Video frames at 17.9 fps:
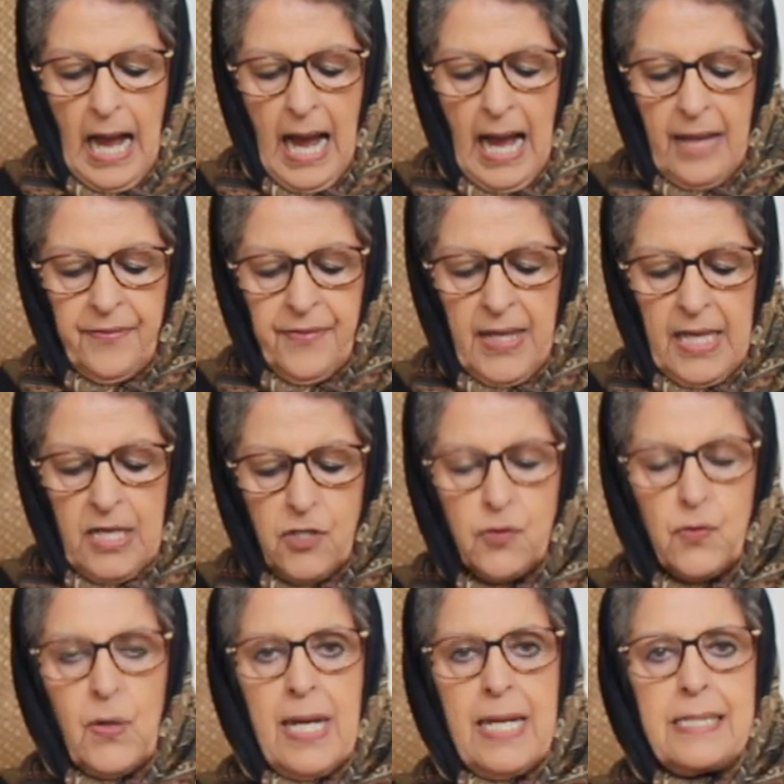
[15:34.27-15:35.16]
I
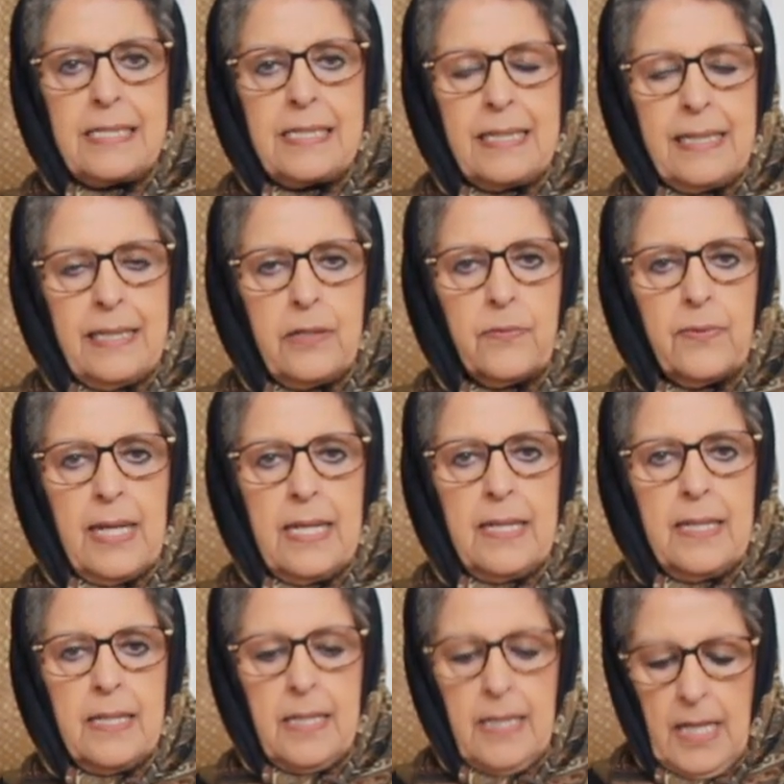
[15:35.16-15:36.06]
then
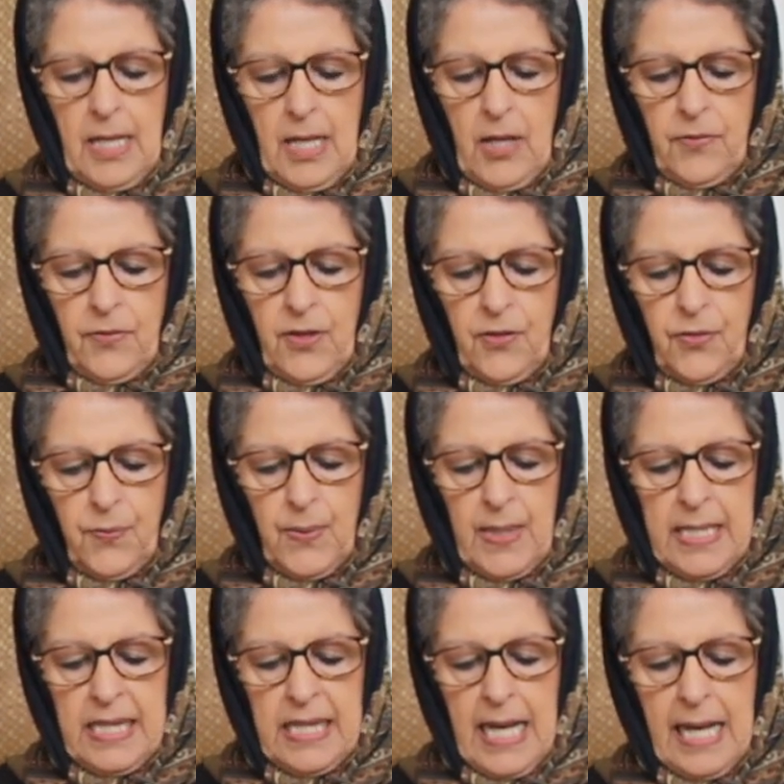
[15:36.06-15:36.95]
transliterated the
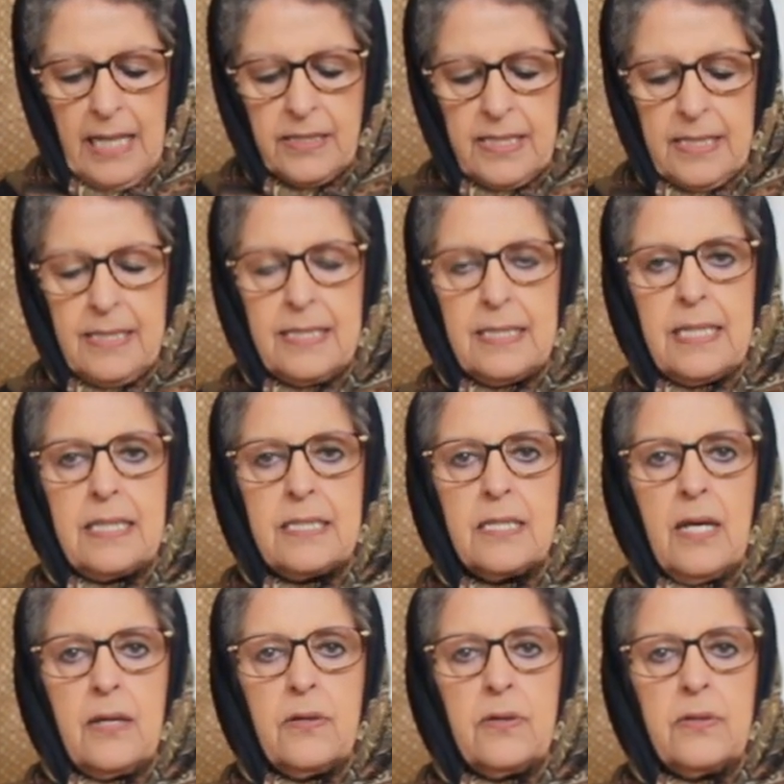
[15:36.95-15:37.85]

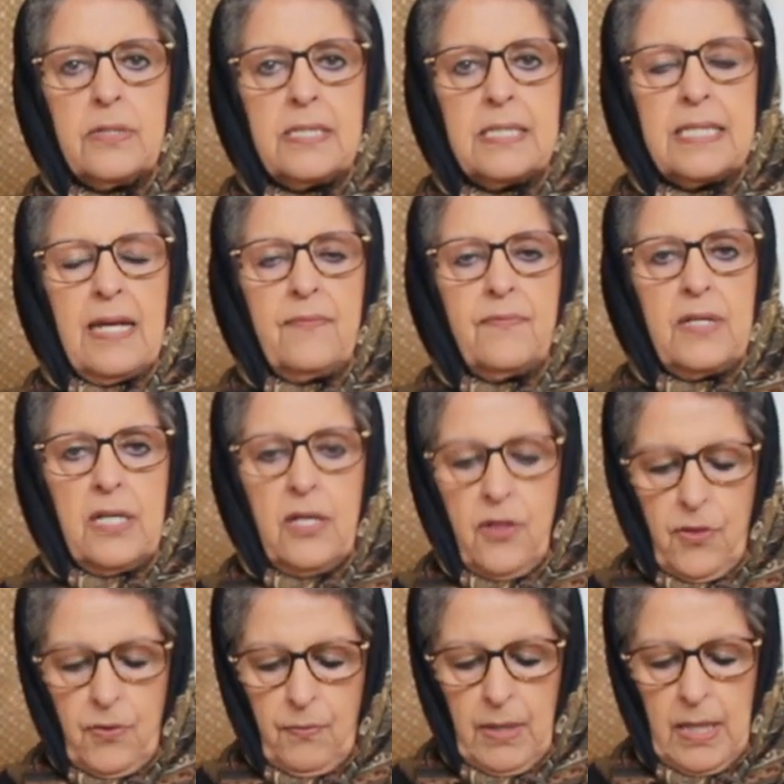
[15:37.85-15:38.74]

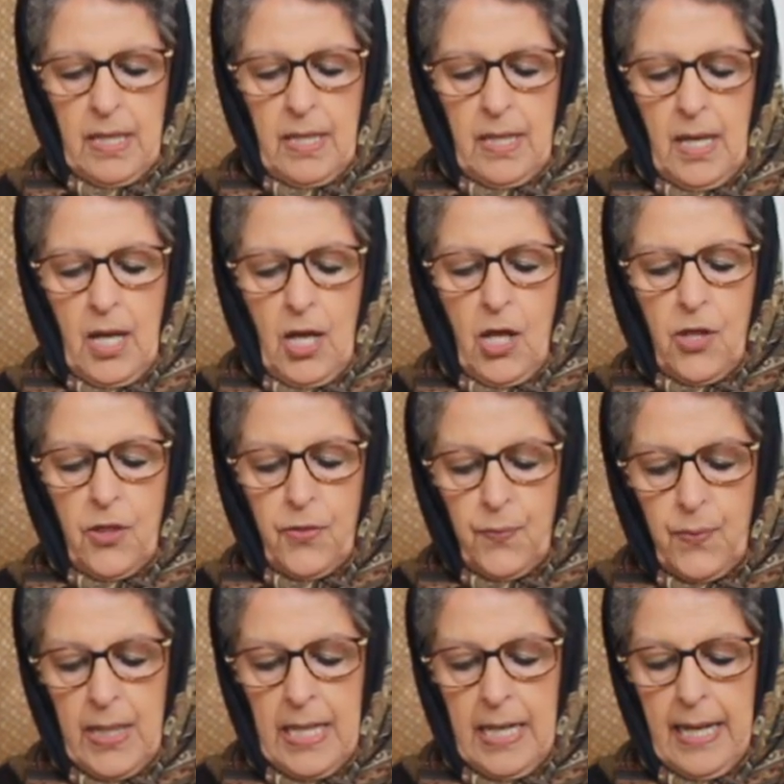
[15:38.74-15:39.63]
3,673
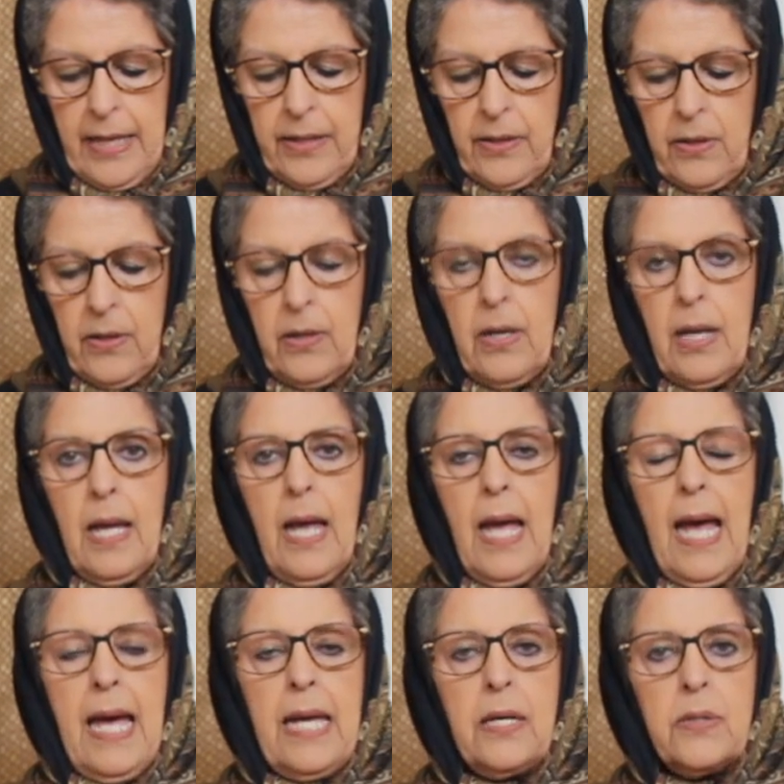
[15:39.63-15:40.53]
three-letter
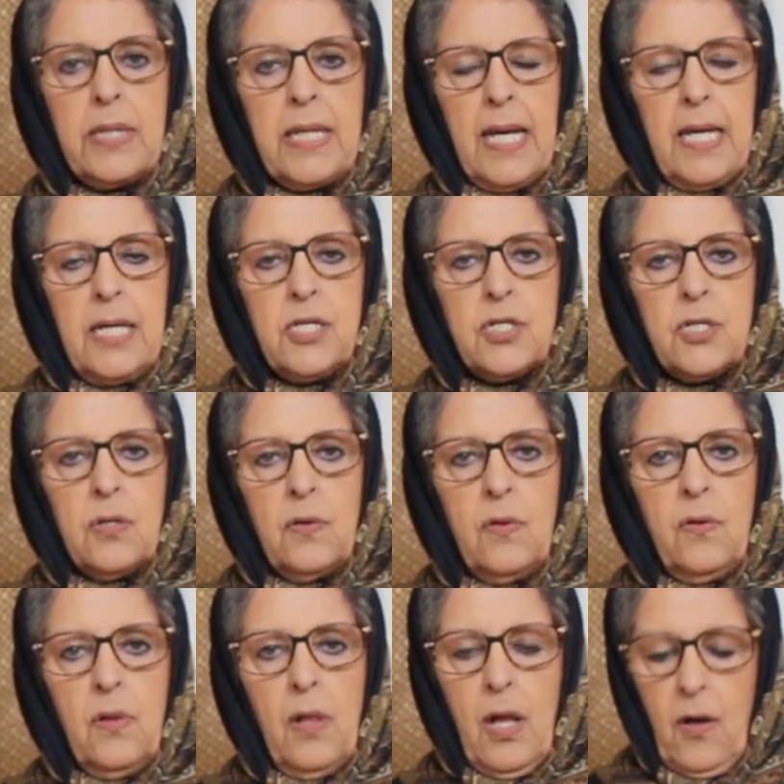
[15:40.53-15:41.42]
and
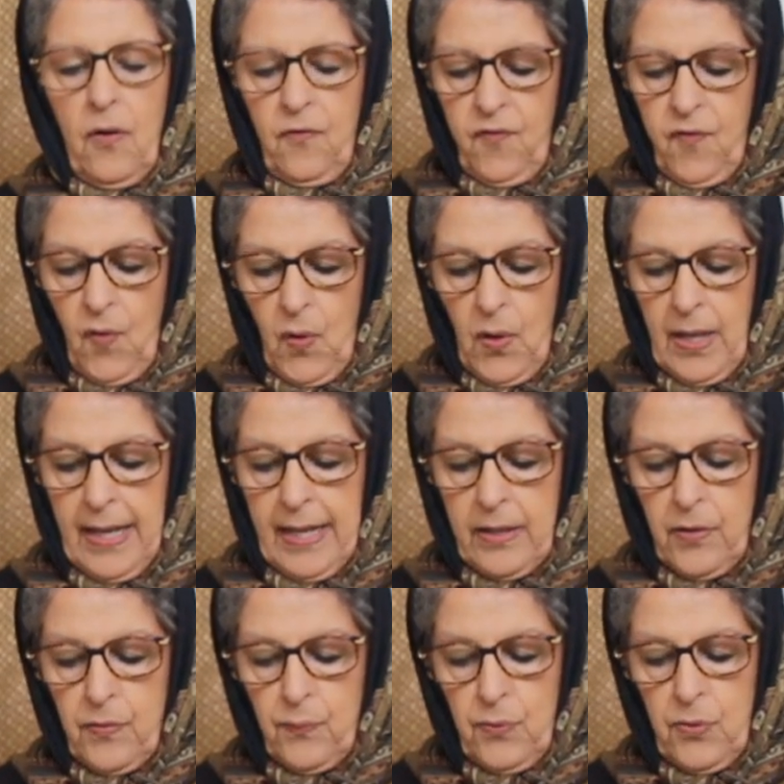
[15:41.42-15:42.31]
occasional
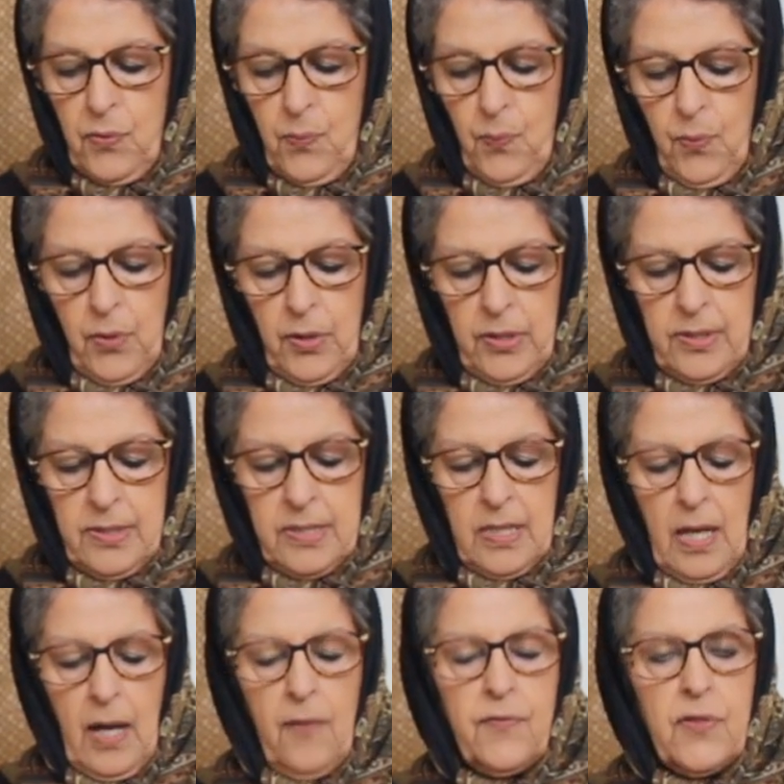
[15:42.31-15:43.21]
four-letter root
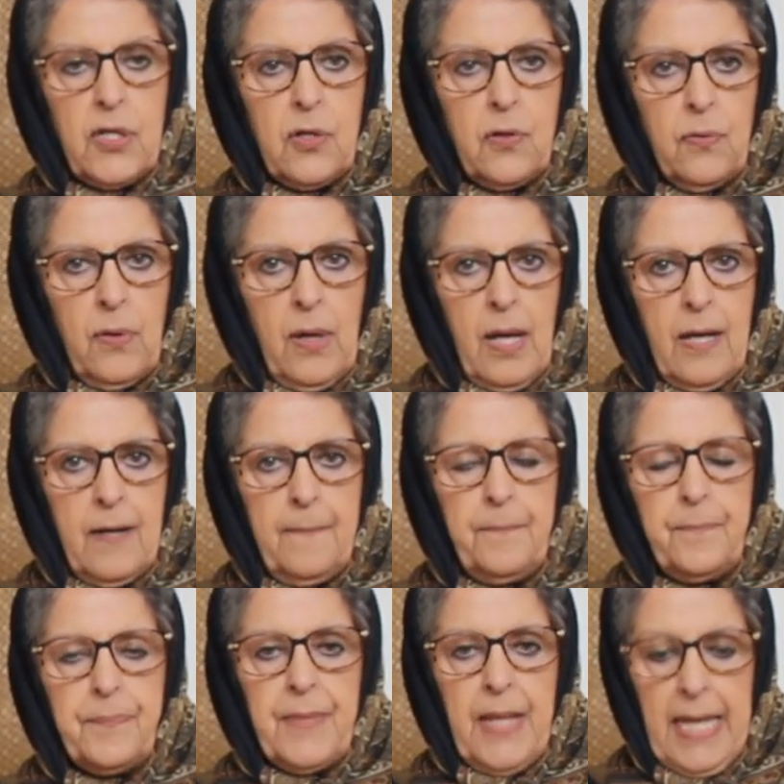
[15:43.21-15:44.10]
words of the
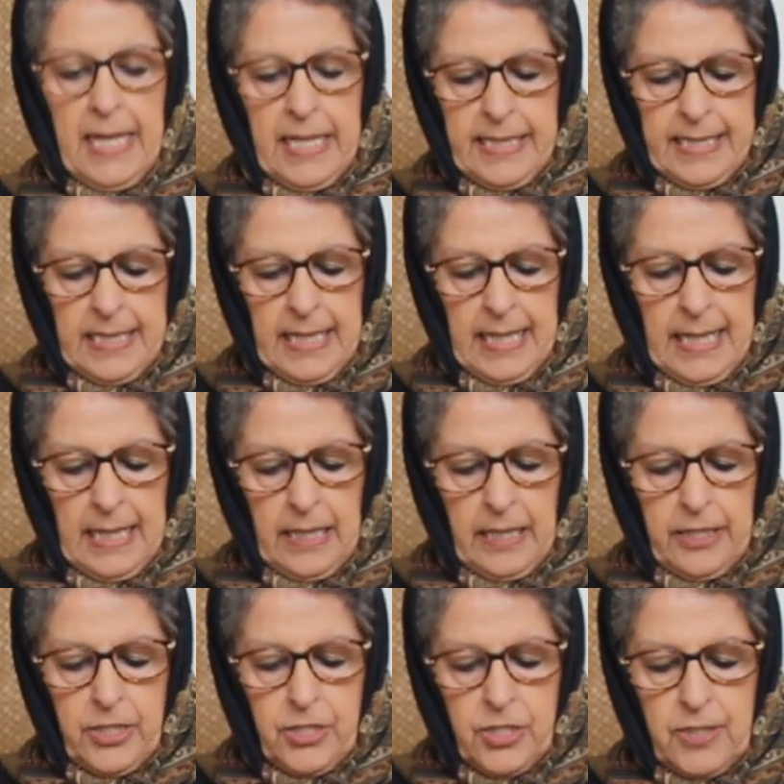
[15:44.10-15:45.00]
Quran into
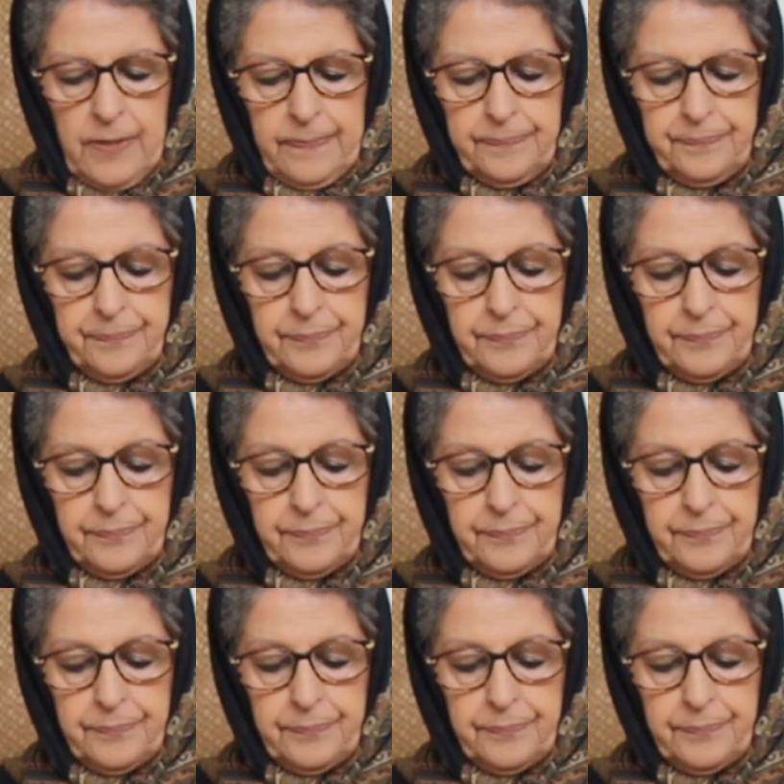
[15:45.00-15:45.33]
English,